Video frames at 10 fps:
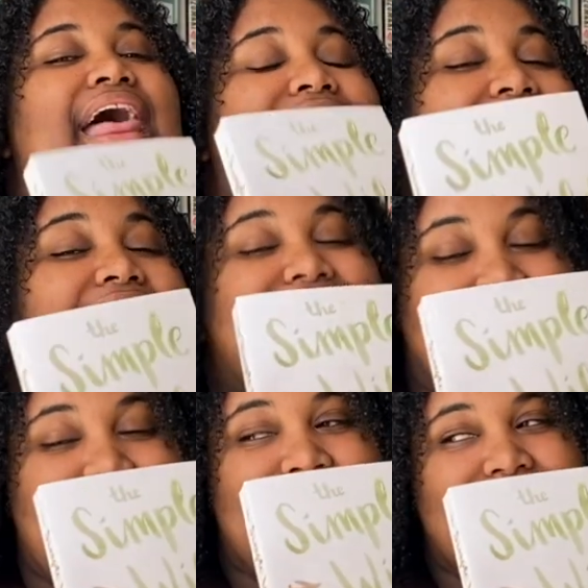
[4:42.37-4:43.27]
That is
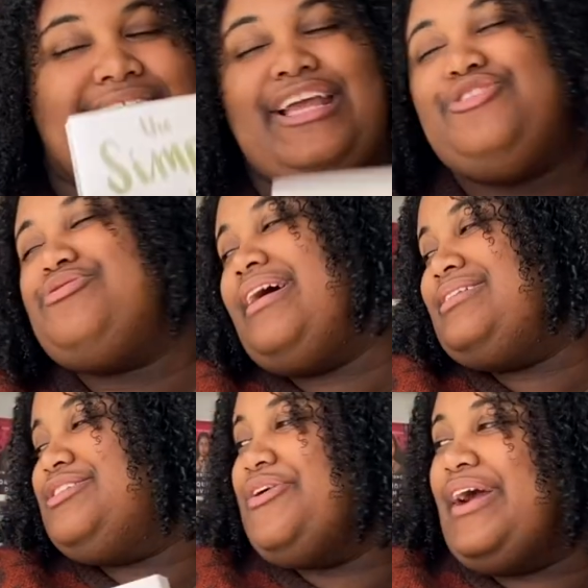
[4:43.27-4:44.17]
this. And you guys
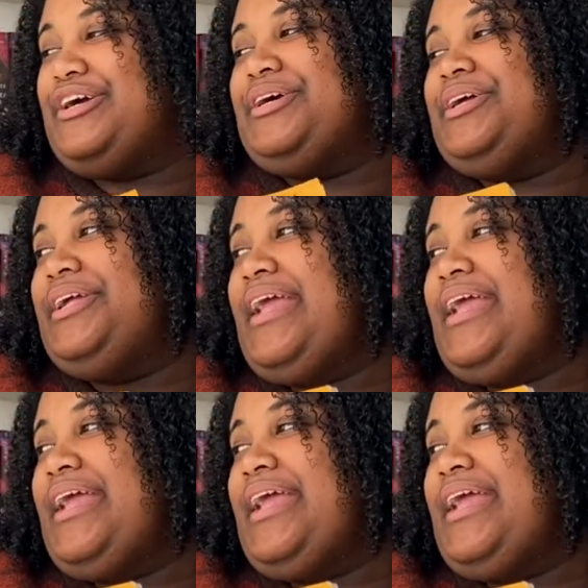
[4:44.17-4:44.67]
know I couldn't